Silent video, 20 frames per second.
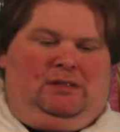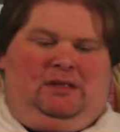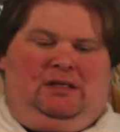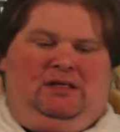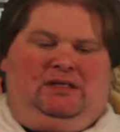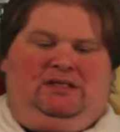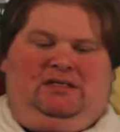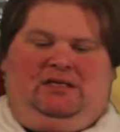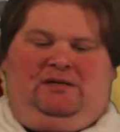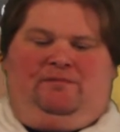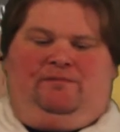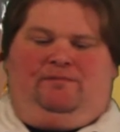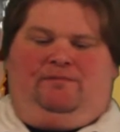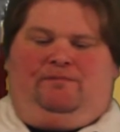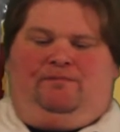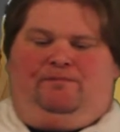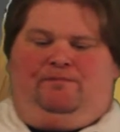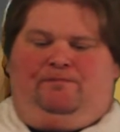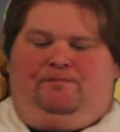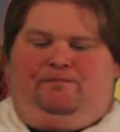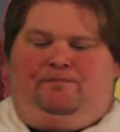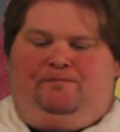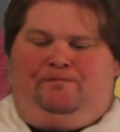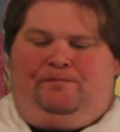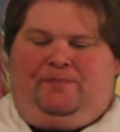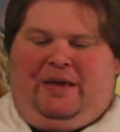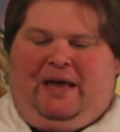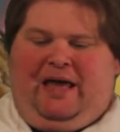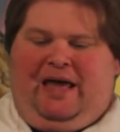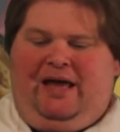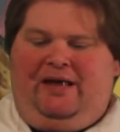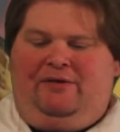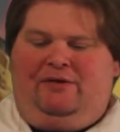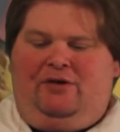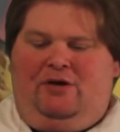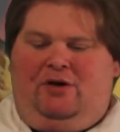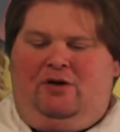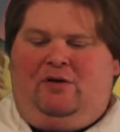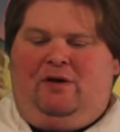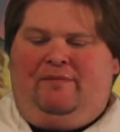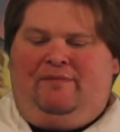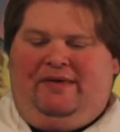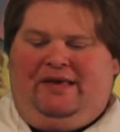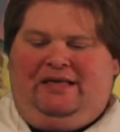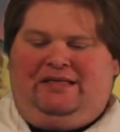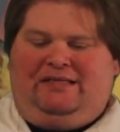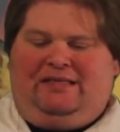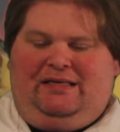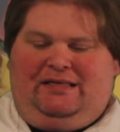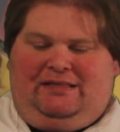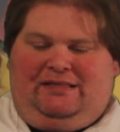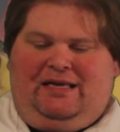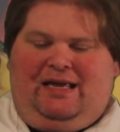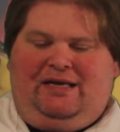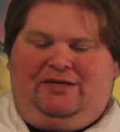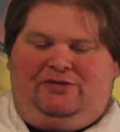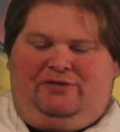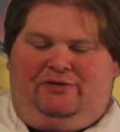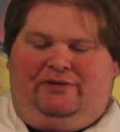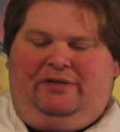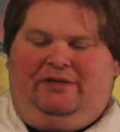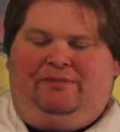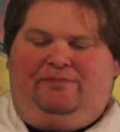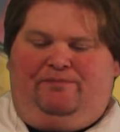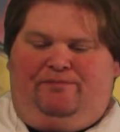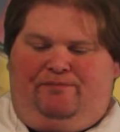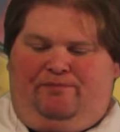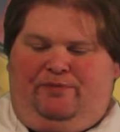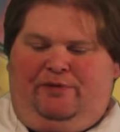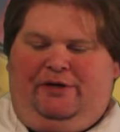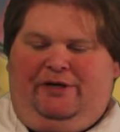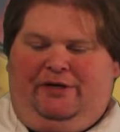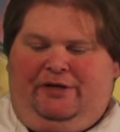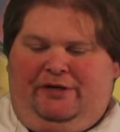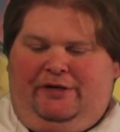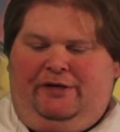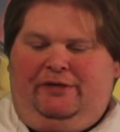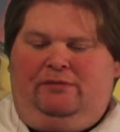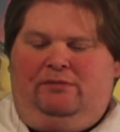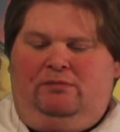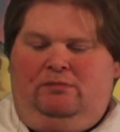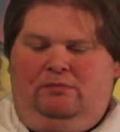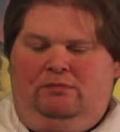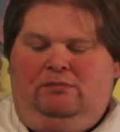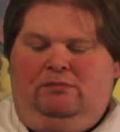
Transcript: Is it bad? No, I mean, it's, it's actually pretty good.